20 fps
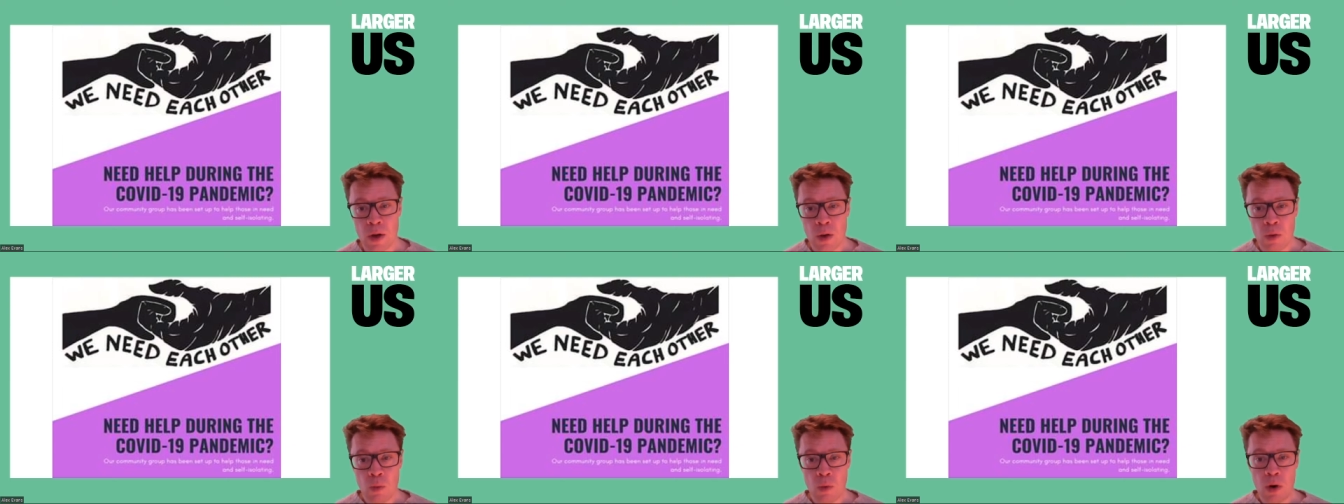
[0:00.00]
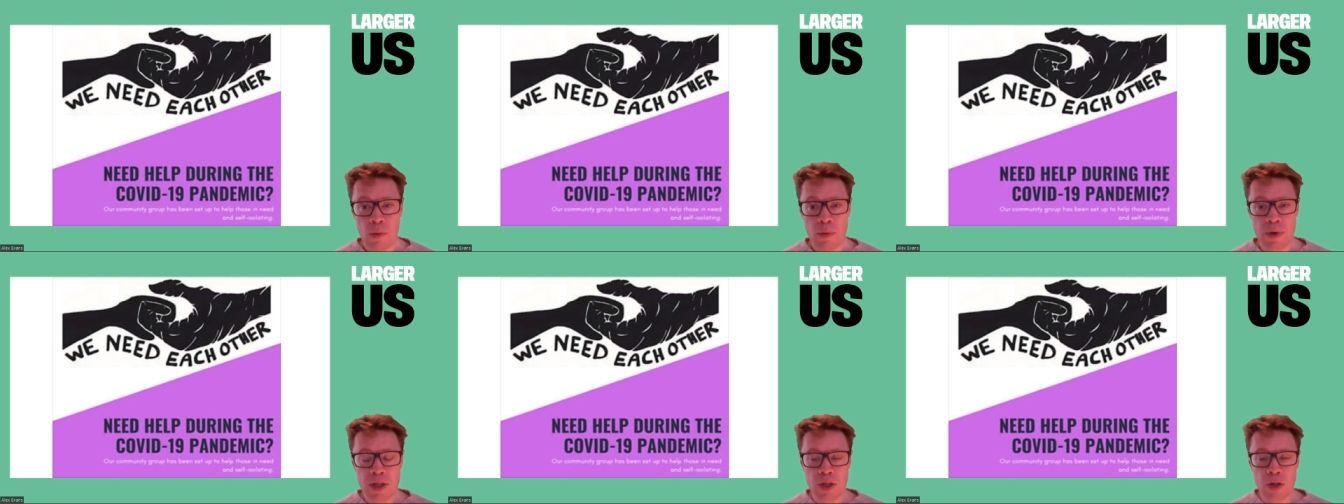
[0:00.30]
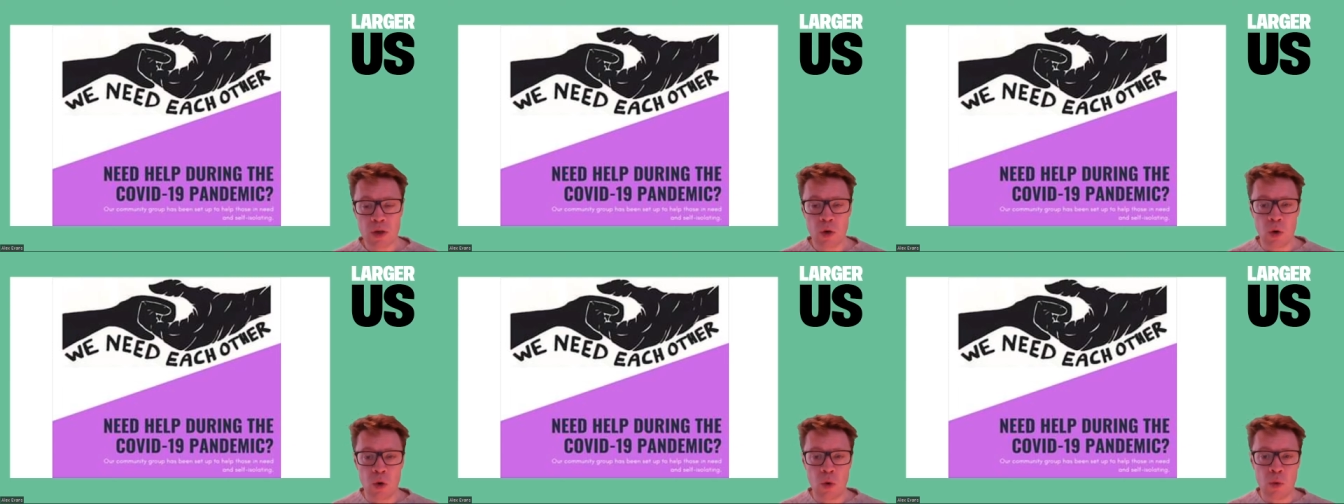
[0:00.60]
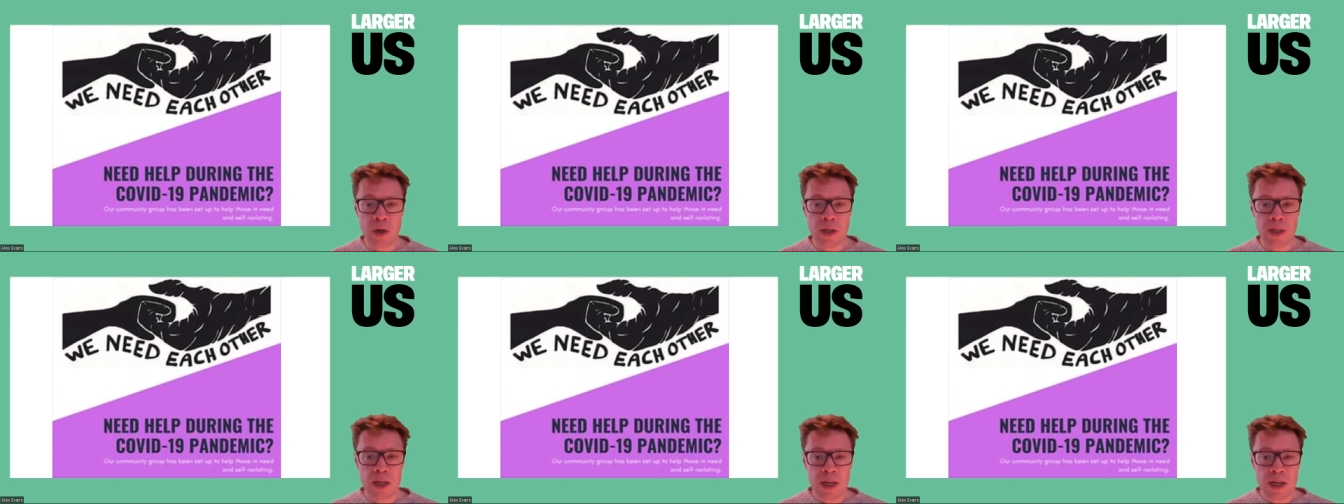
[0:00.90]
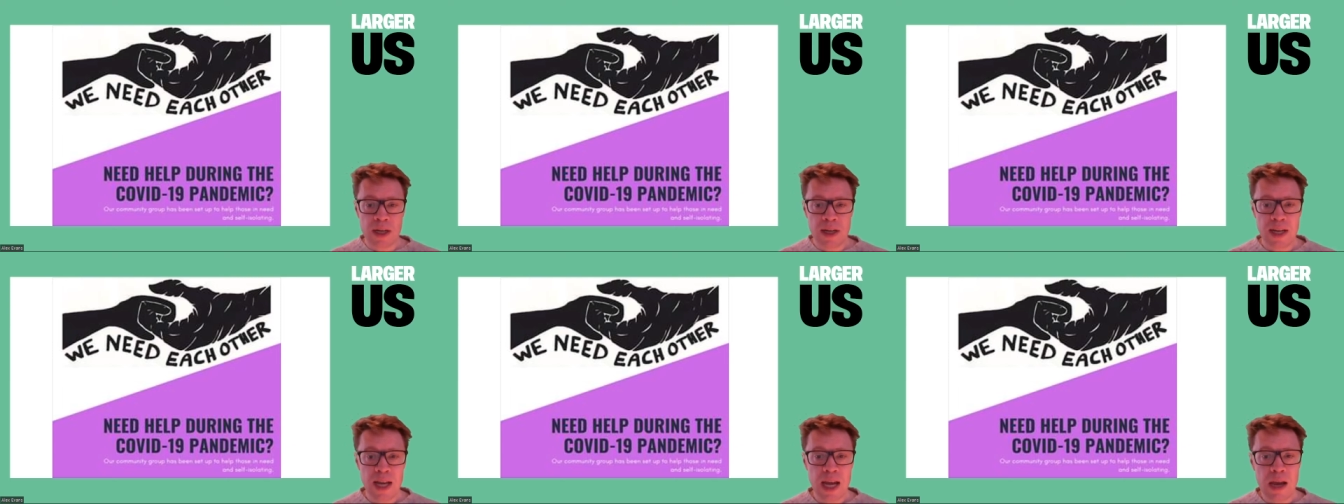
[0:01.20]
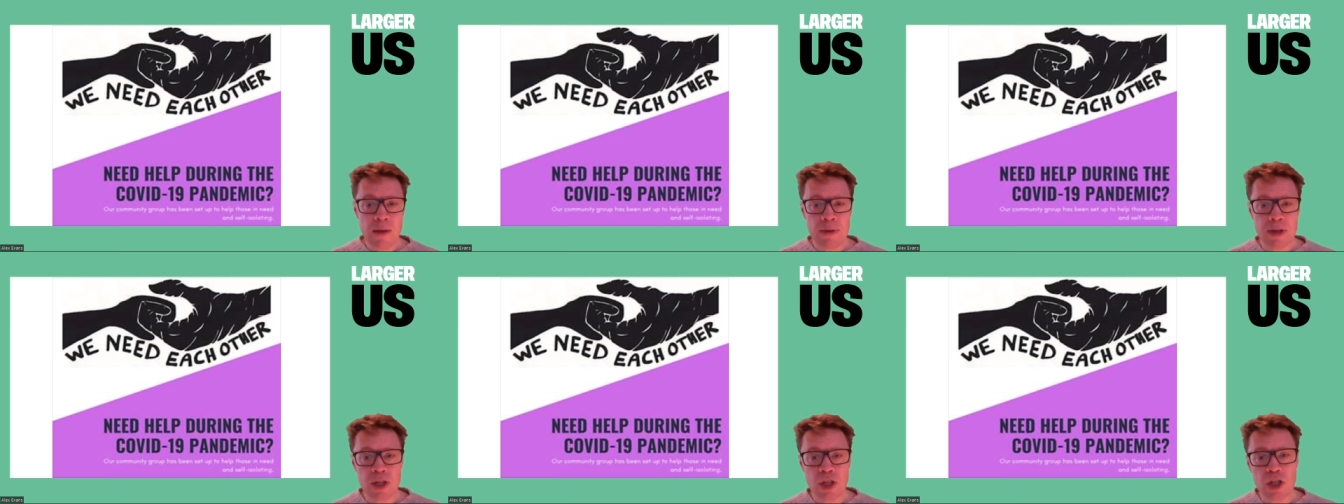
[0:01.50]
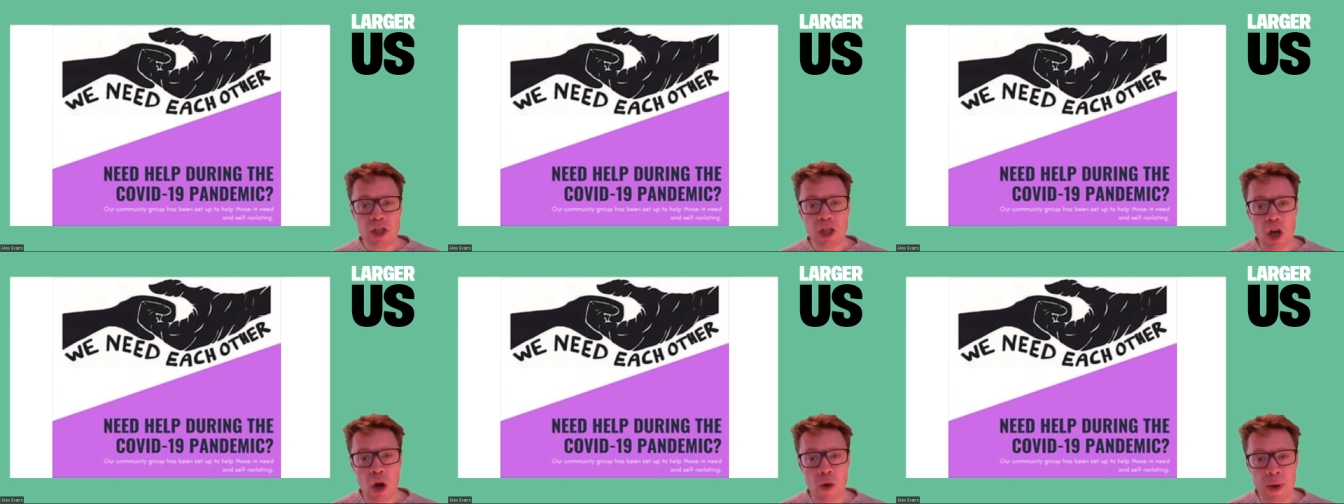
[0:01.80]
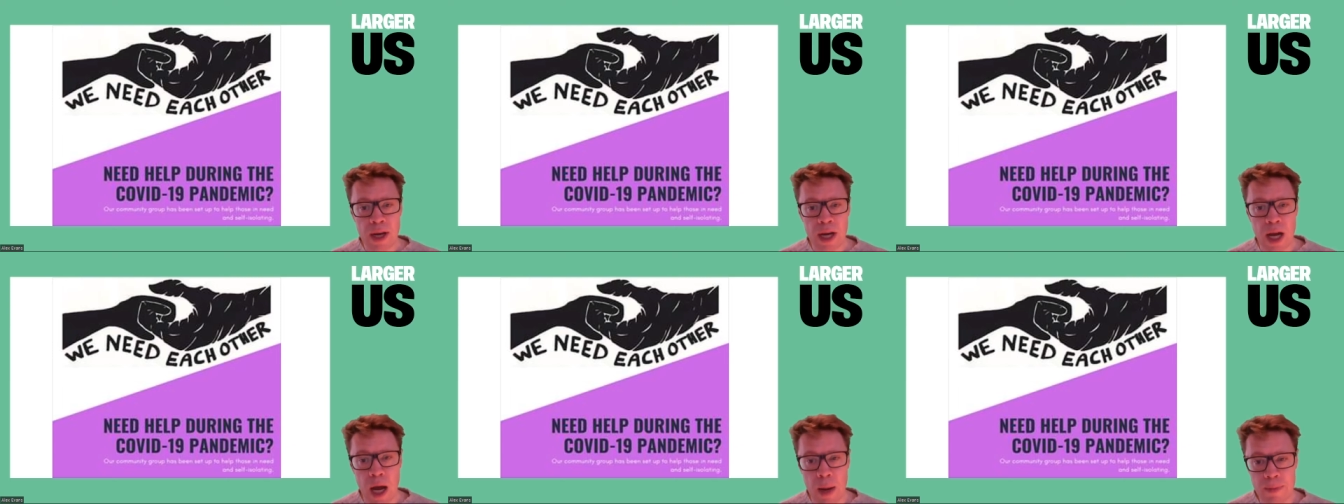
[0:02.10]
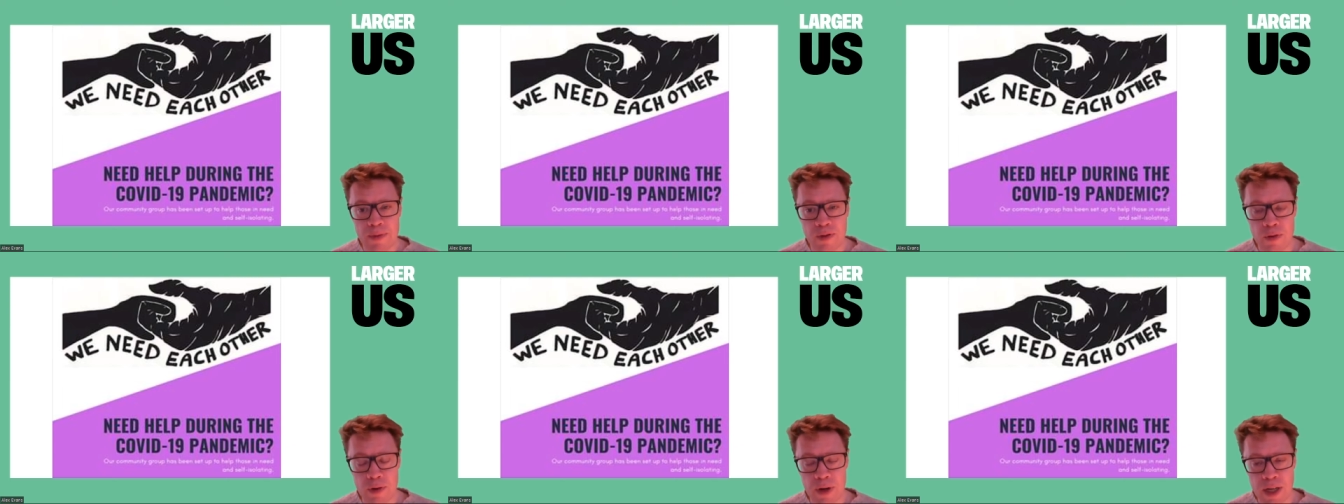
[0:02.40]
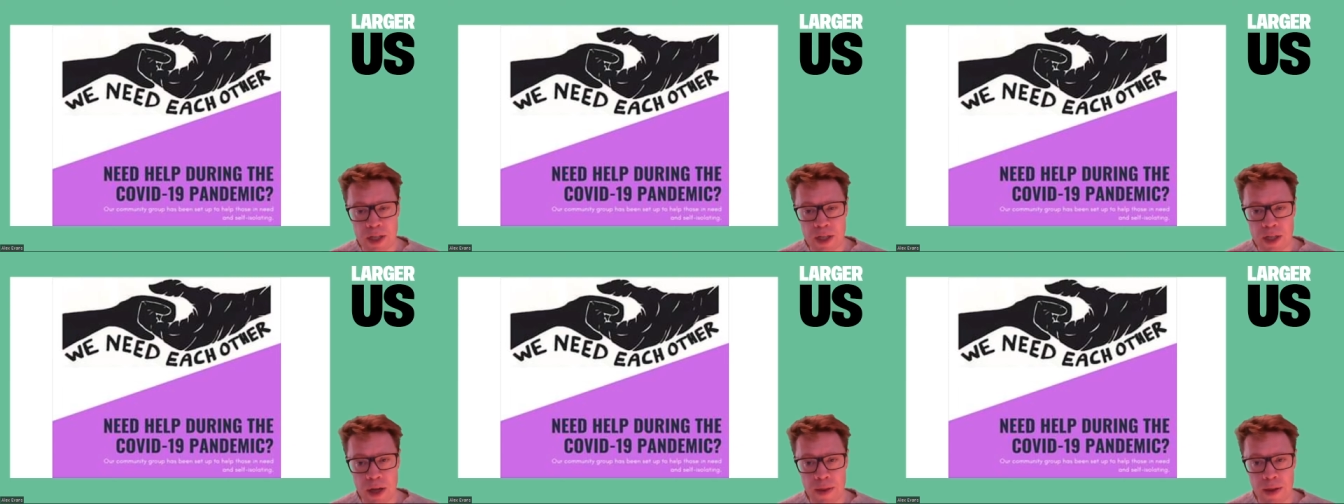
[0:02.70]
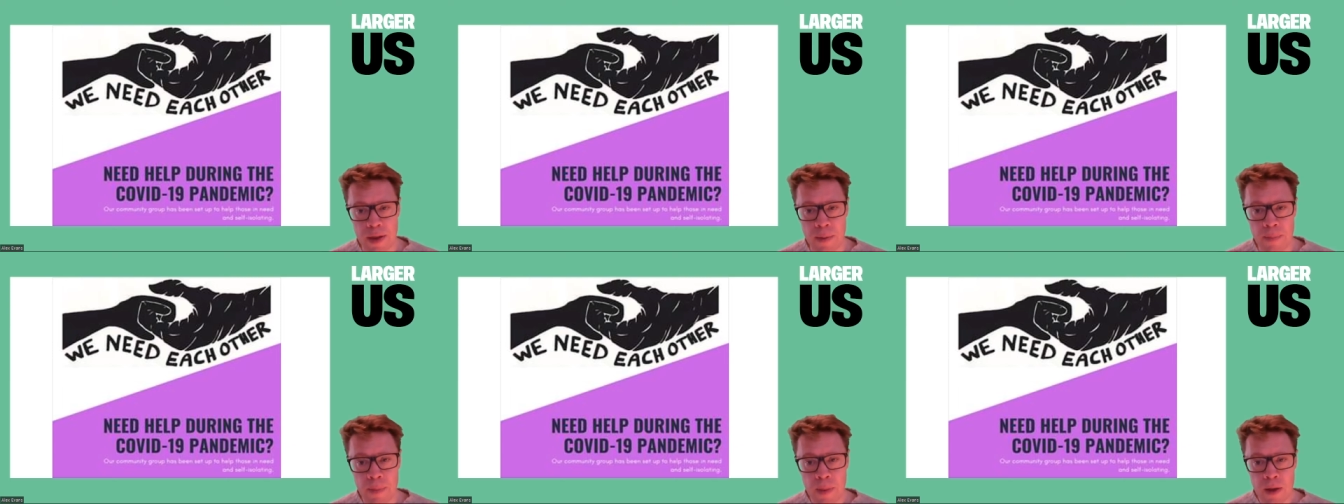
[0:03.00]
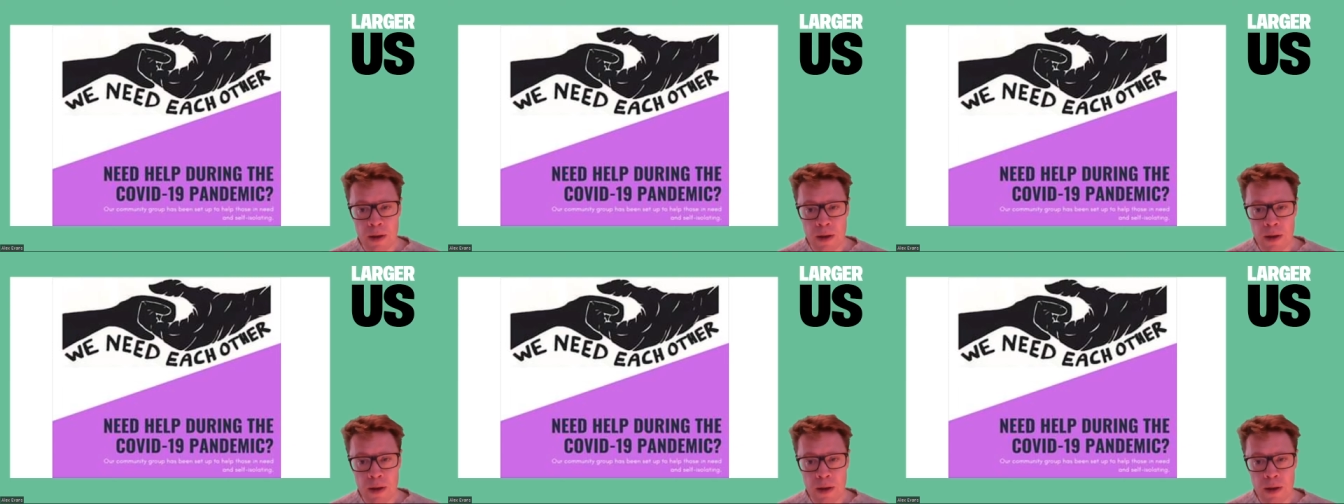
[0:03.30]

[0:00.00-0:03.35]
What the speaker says: What we saw was neighbors showing up for each other,